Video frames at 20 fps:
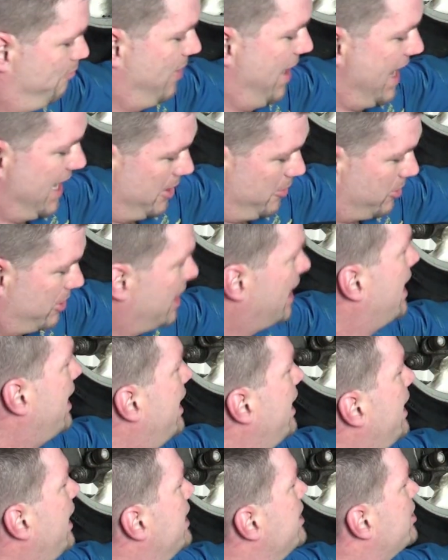backward
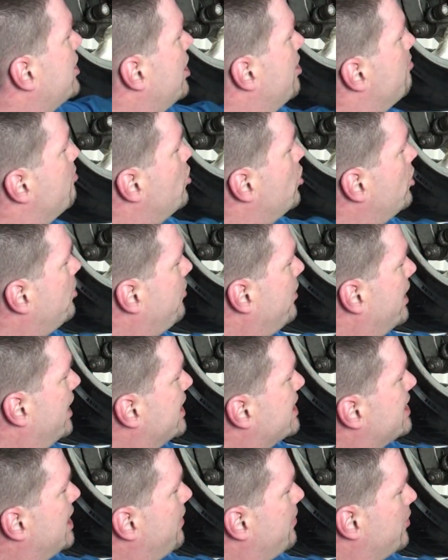on it, and it's going to move
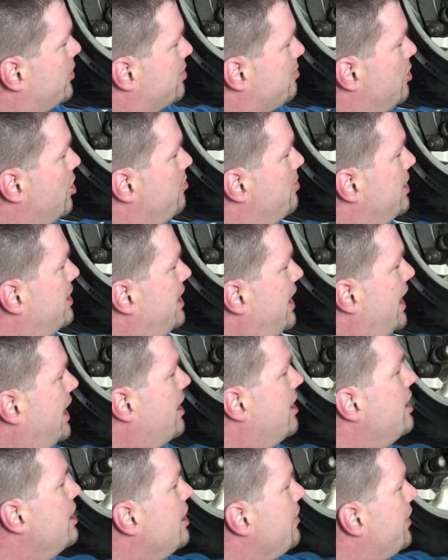this. If there's movement
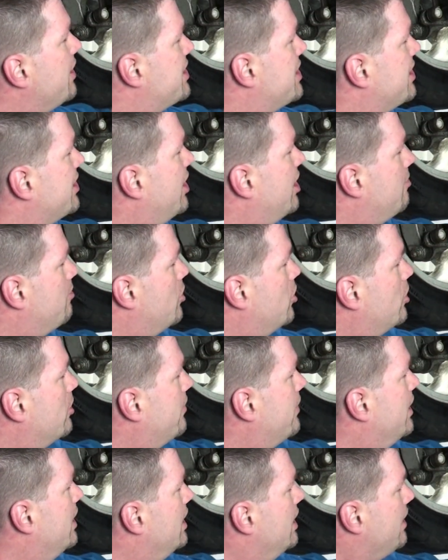there, this is going to
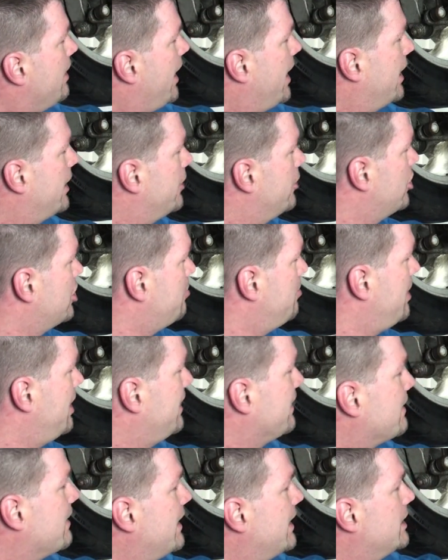move. And there should
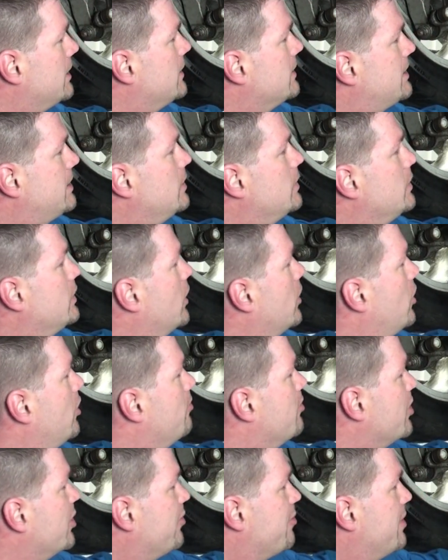be little to
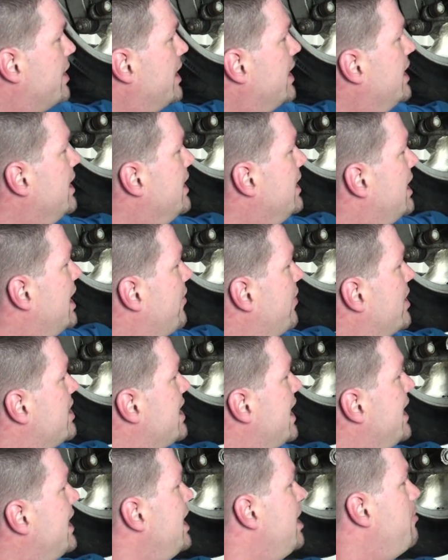no movement. If
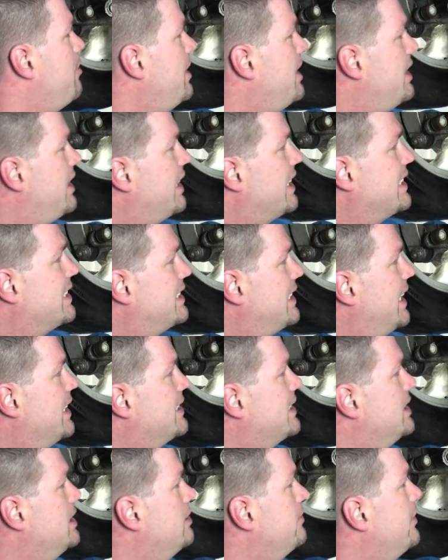it's any bit
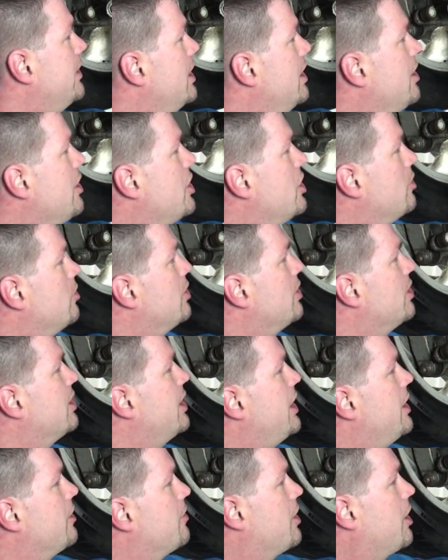excessive, you'll
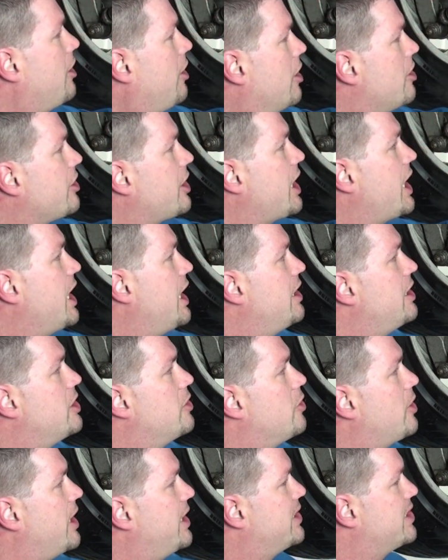hear the clunking,
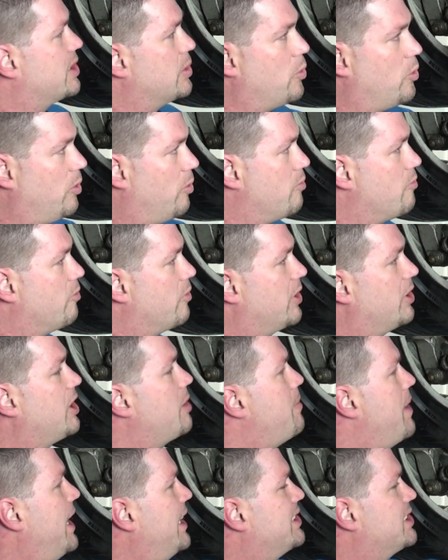you'll get
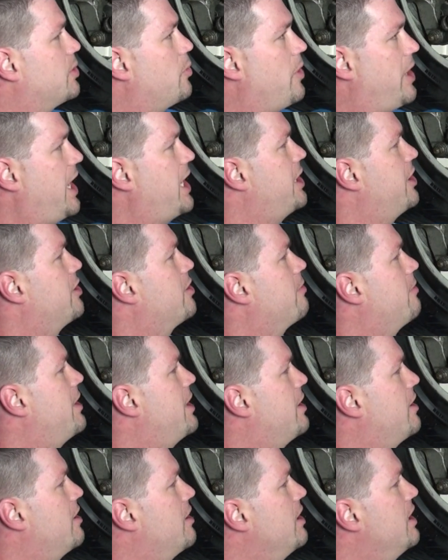really bad swaying in the
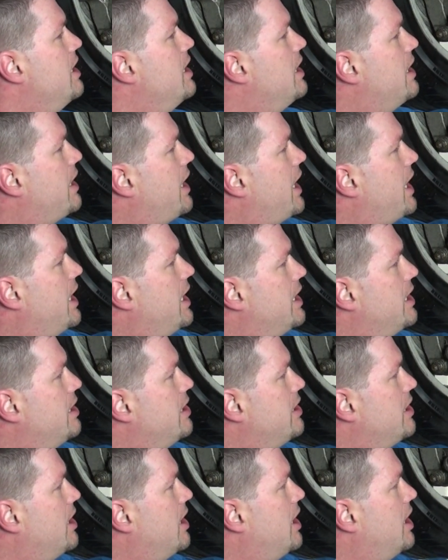rear,
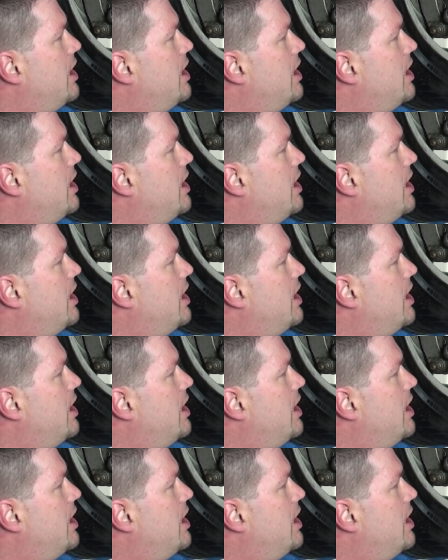and